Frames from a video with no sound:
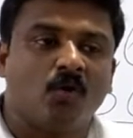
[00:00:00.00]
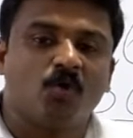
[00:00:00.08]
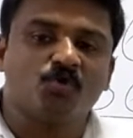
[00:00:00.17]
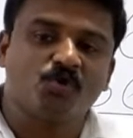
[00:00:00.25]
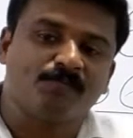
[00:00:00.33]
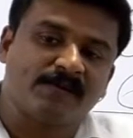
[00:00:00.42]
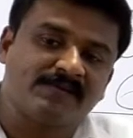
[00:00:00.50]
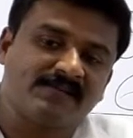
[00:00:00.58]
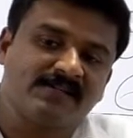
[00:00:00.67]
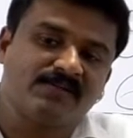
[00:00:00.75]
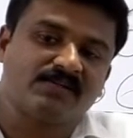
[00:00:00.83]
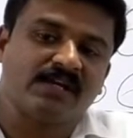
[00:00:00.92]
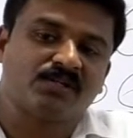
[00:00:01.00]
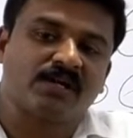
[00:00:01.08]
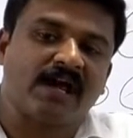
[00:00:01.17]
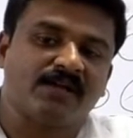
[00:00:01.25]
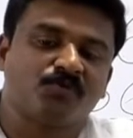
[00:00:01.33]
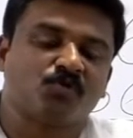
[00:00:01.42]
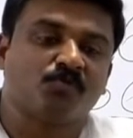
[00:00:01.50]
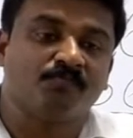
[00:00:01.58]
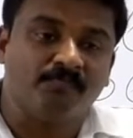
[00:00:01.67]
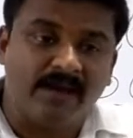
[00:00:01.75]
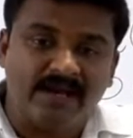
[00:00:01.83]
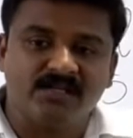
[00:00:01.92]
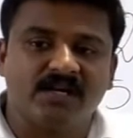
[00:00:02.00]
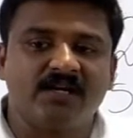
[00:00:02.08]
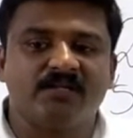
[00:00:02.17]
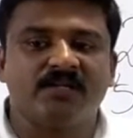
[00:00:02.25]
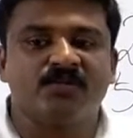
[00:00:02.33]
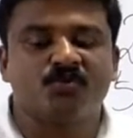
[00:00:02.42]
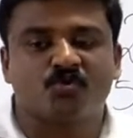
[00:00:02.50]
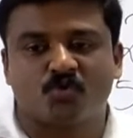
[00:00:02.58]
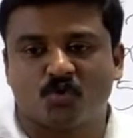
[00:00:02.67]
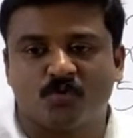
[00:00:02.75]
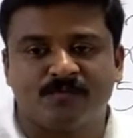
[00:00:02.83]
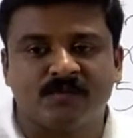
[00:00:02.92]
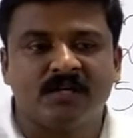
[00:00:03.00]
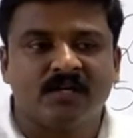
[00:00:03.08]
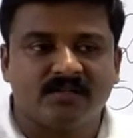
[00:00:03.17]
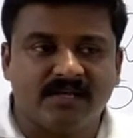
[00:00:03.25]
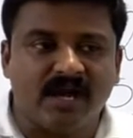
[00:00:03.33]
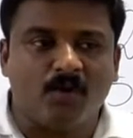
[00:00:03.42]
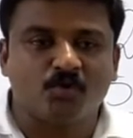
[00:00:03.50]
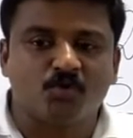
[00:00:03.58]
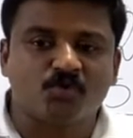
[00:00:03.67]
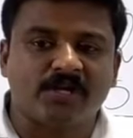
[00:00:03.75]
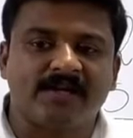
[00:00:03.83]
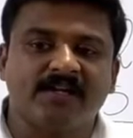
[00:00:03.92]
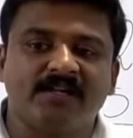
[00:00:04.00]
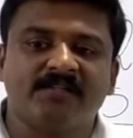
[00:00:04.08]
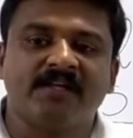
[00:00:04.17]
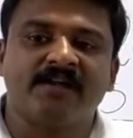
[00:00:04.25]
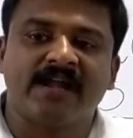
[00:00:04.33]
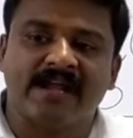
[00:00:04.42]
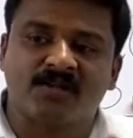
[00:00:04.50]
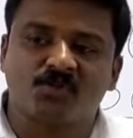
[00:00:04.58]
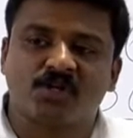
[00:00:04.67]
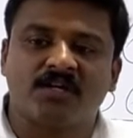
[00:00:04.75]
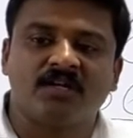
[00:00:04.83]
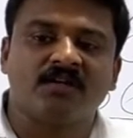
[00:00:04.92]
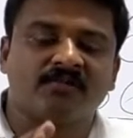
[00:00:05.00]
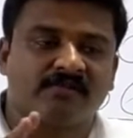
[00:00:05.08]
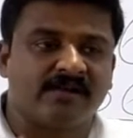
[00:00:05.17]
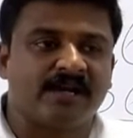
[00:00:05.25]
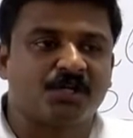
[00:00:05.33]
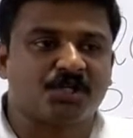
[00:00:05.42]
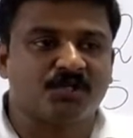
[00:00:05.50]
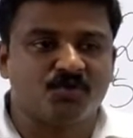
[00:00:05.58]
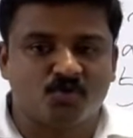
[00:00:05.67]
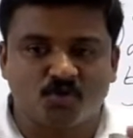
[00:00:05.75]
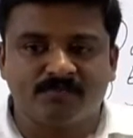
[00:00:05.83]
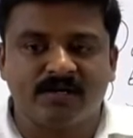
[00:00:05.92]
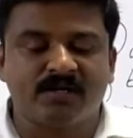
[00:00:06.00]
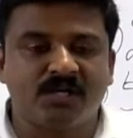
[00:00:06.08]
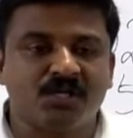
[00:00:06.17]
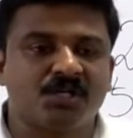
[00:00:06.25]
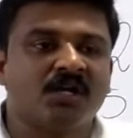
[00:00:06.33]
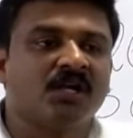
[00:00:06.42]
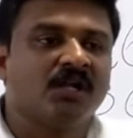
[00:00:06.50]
Also princely state has to maintain these troops. They have to surrender their external relations to British,